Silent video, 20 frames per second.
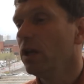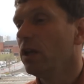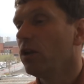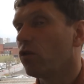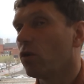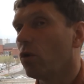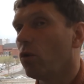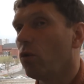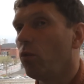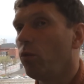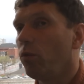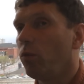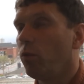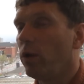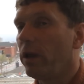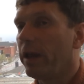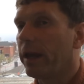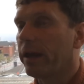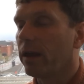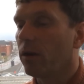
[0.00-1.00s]
So
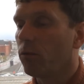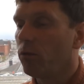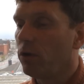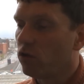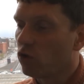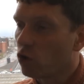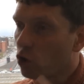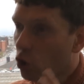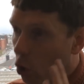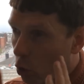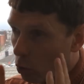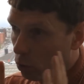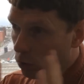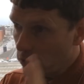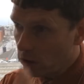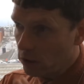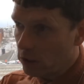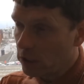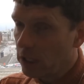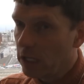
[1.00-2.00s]
we're lacking really the
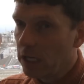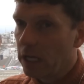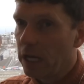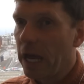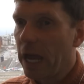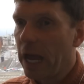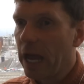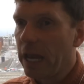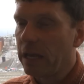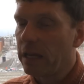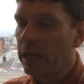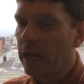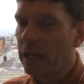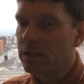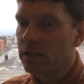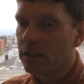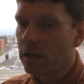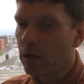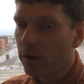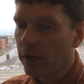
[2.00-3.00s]
goal and
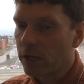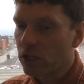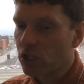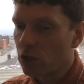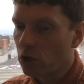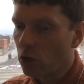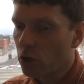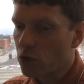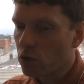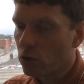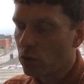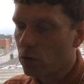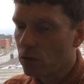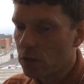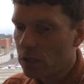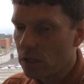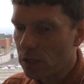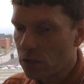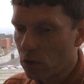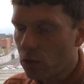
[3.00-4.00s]
the direction, and also
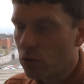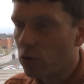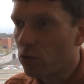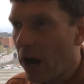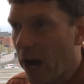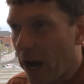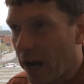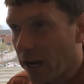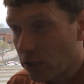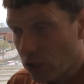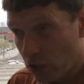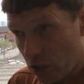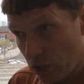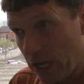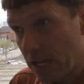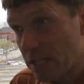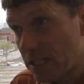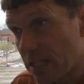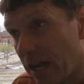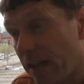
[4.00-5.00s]
the courage
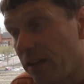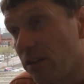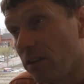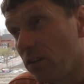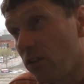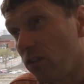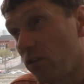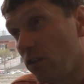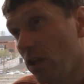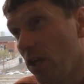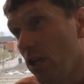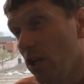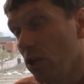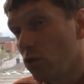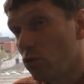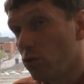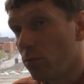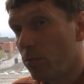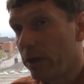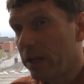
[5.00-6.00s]
as scientists
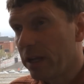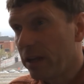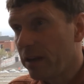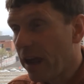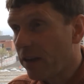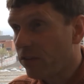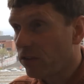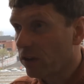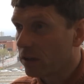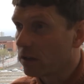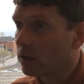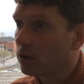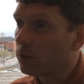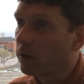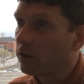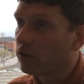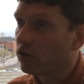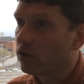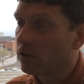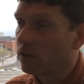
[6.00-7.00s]
to bring in ethical
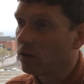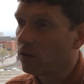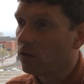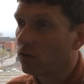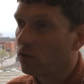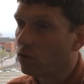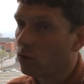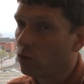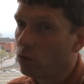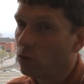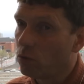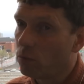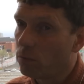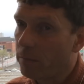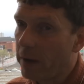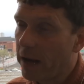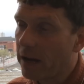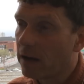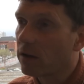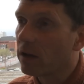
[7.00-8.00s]
questions, to
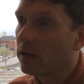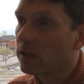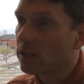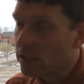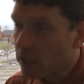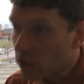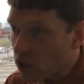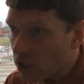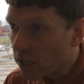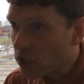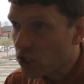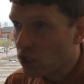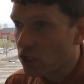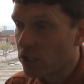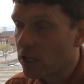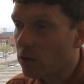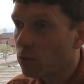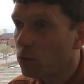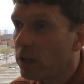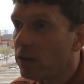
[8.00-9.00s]
make suggestions
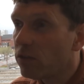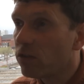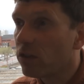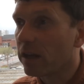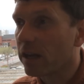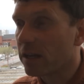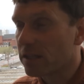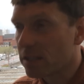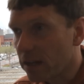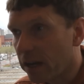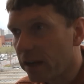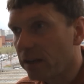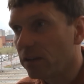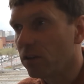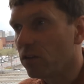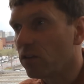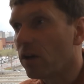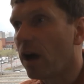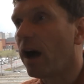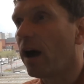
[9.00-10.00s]
that we think as
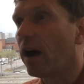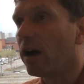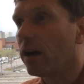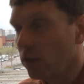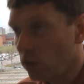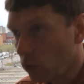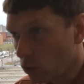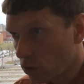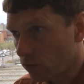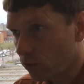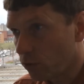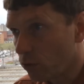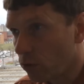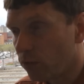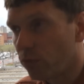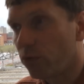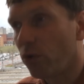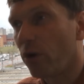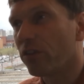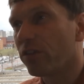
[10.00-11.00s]
scientists are useful
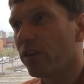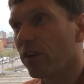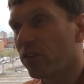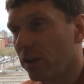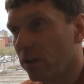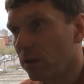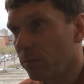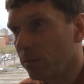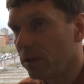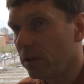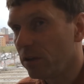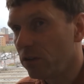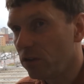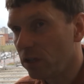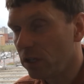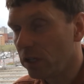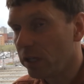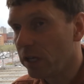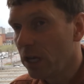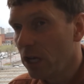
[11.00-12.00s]
for
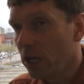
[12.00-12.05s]
sustainability,